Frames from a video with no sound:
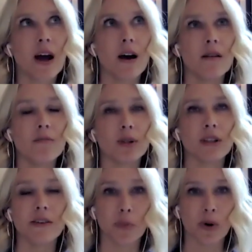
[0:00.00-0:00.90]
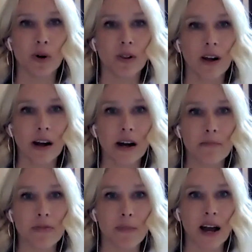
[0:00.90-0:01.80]
unbelievable
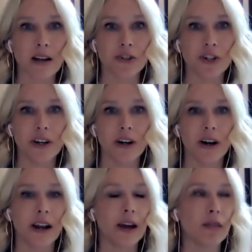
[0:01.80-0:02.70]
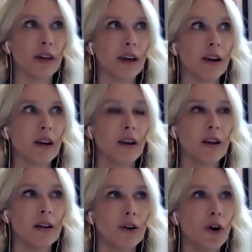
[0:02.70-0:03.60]
the past year. And I think
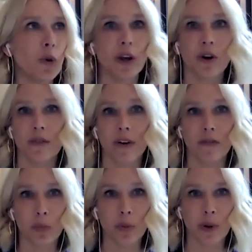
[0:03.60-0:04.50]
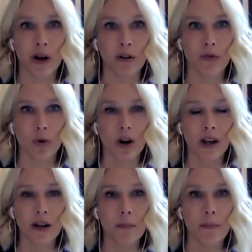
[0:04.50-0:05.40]
nobody could have ever prepared for
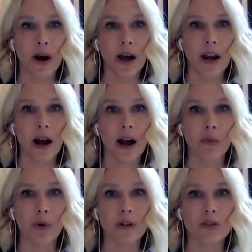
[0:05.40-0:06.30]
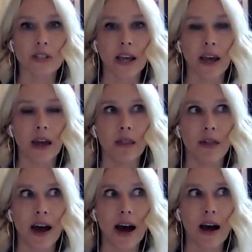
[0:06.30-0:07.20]
it. But I will say
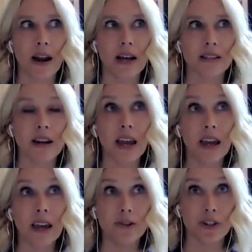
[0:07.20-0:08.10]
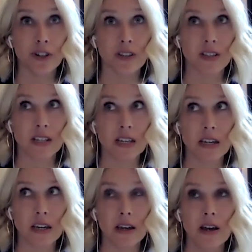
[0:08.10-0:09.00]
that as an
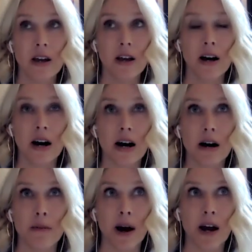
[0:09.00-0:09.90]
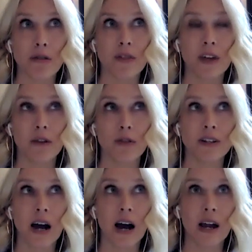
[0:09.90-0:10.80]
agency, I think the
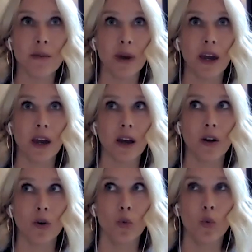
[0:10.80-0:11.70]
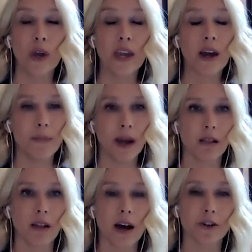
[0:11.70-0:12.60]
timing, we had made a
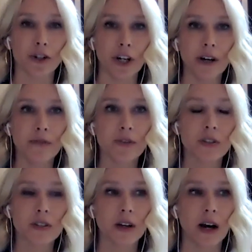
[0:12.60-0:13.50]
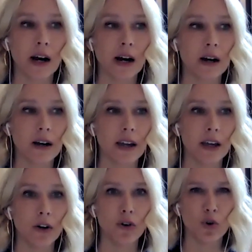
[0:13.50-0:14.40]
lot of shifts
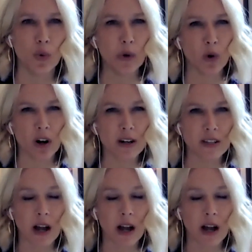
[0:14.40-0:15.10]
in who we were as a